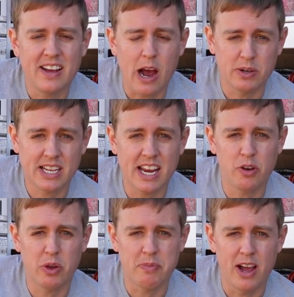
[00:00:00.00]
I was
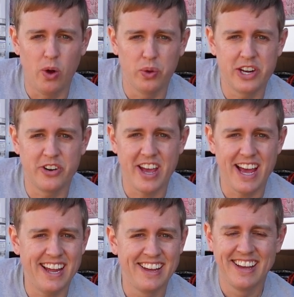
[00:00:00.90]
getting with my old
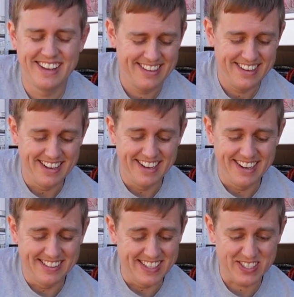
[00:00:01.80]
internet.
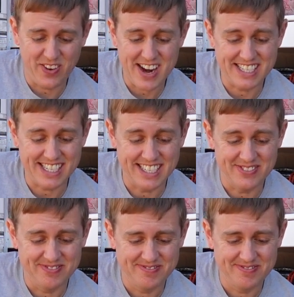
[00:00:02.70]
That's crazy.